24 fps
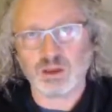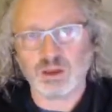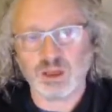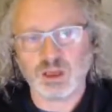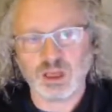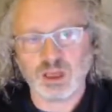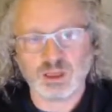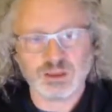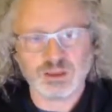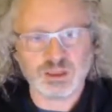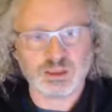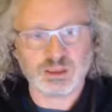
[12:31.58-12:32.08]

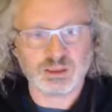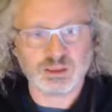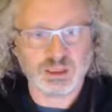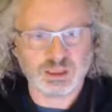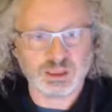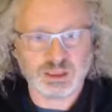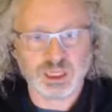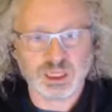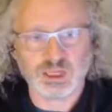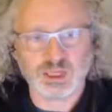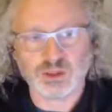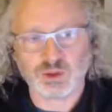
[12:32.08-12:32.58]
And then
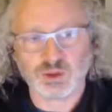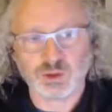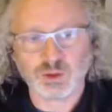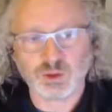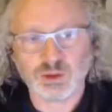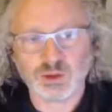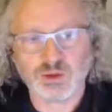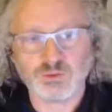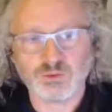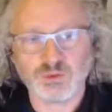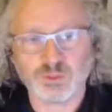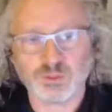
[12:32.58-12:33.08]
there's
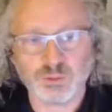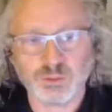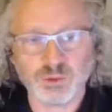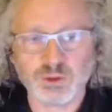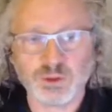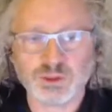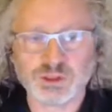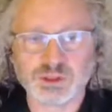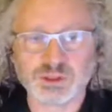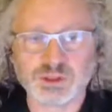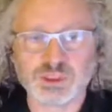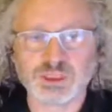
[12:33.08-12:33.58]
Editoria for
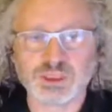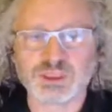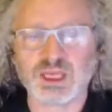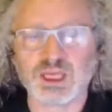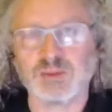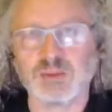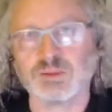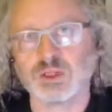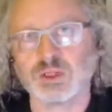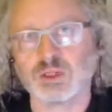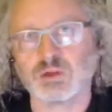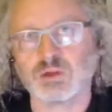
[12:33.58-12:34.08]
books. There's
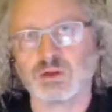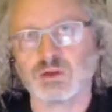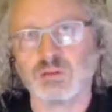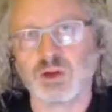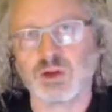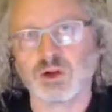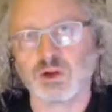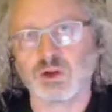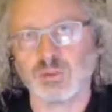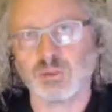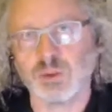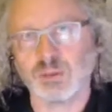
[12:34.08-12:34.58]
Editoria
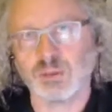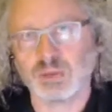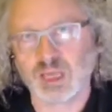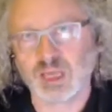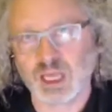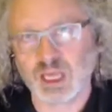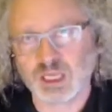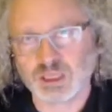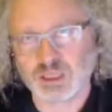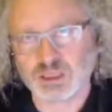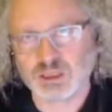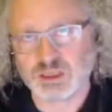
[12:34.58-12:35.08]

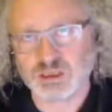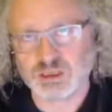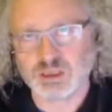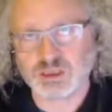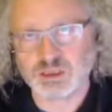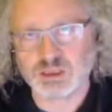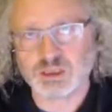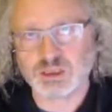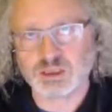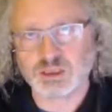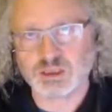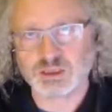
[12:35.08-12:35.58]
micropublications
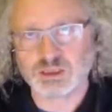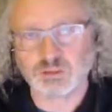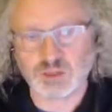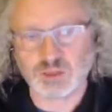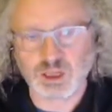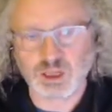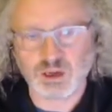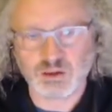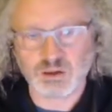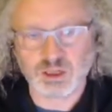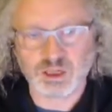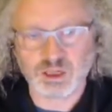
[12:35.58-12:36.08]

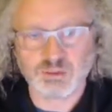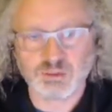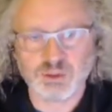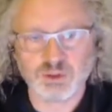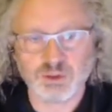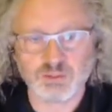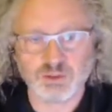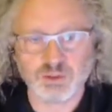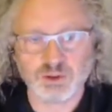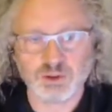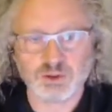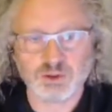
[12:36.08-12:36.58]
system currently
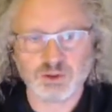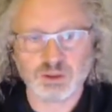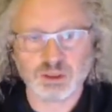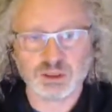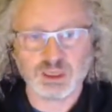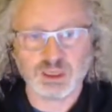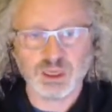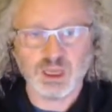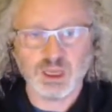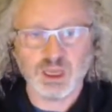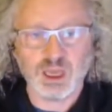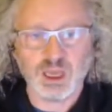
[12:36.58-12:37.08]
being built.
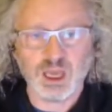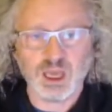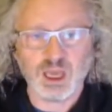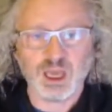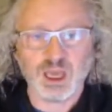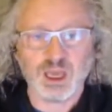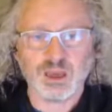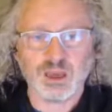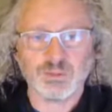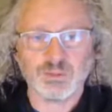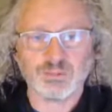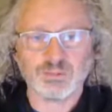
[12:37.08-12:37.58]

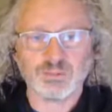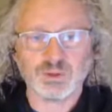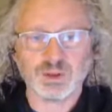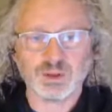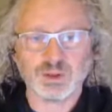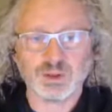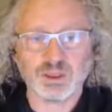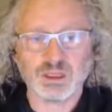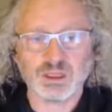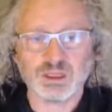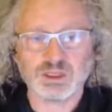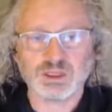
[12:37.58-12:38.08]

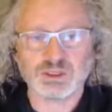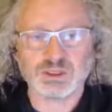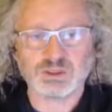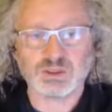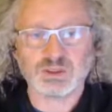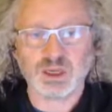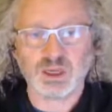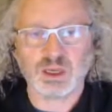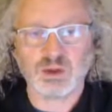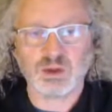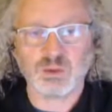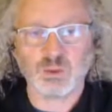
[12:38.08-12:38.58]

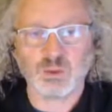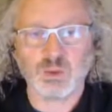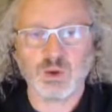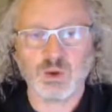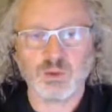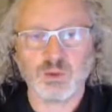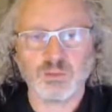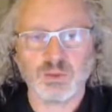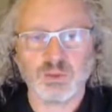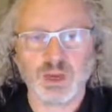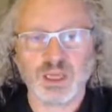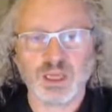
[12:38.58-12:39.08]
There's a
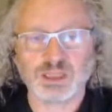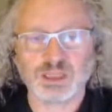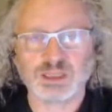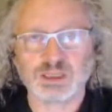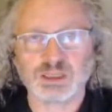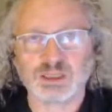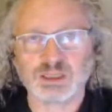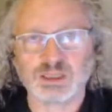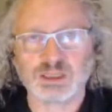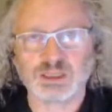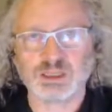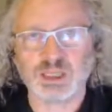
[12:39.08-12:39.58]

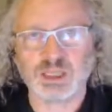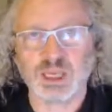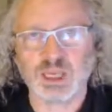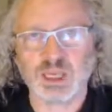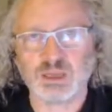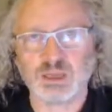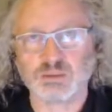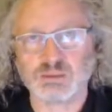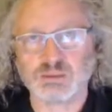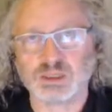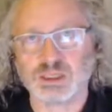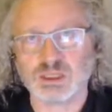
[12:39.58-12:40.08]

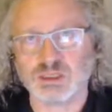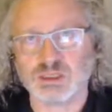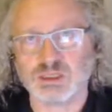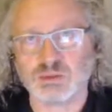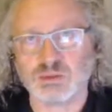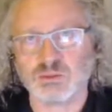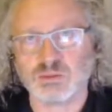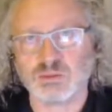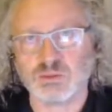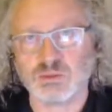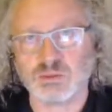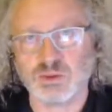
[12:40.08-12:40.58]
Wormbase
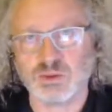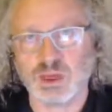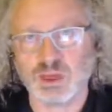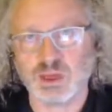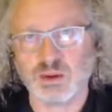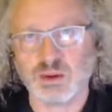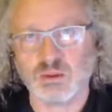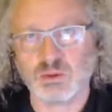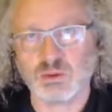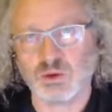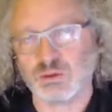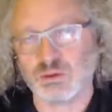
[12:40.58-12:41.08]
system,
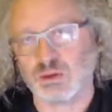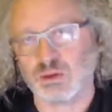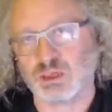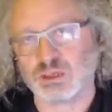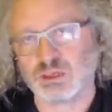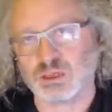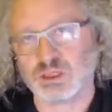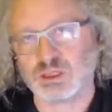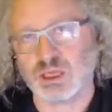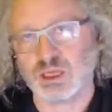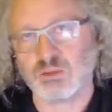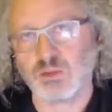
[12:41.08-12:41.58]
well, I
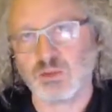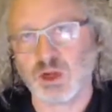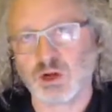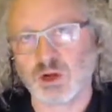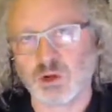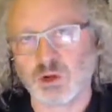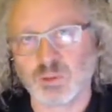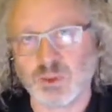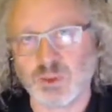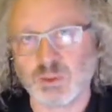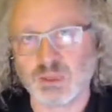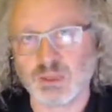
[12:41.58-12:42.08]
should say
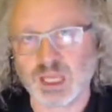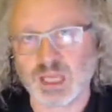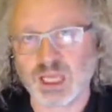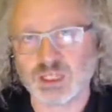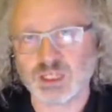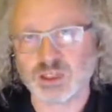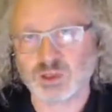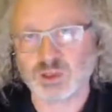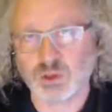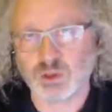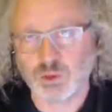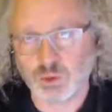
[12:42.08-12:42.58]

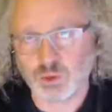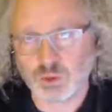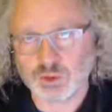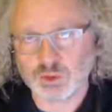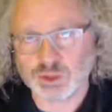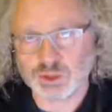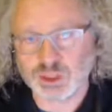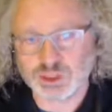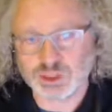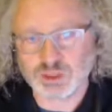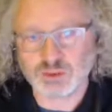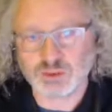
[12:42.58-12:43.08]

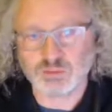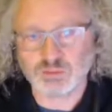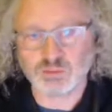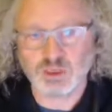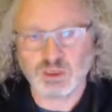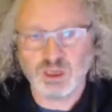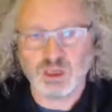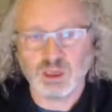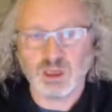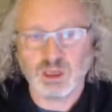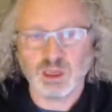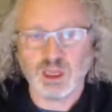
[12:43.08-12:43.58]
micropublication.org
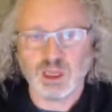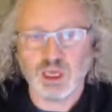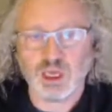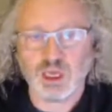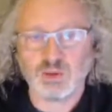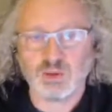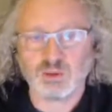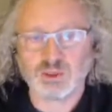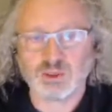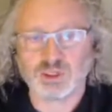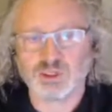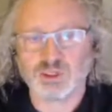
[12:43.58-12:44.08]
system,
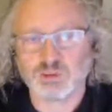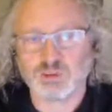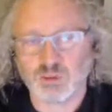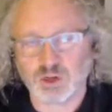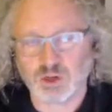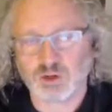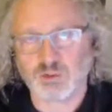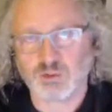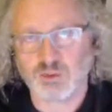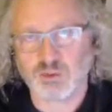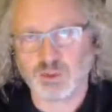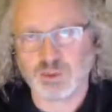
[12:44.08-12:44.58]
which is a
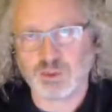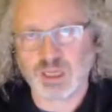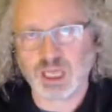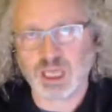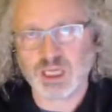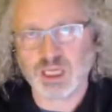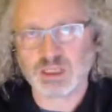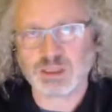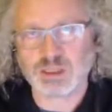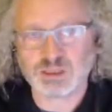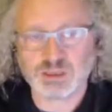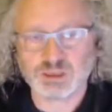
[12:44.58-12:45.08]

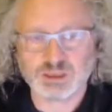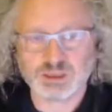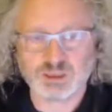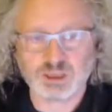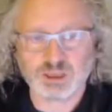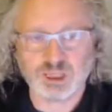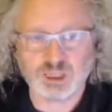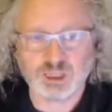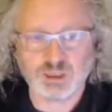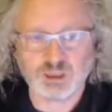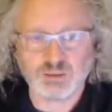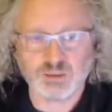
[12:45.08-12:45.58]

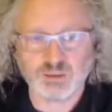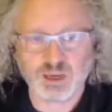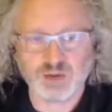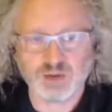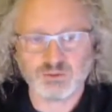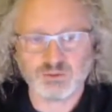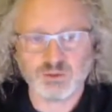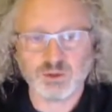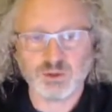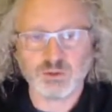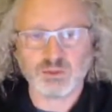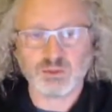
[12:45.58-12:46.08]
micropublications
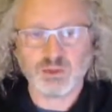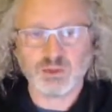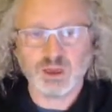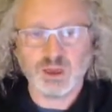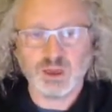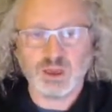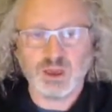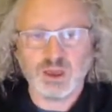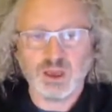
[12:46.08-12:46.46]
platform.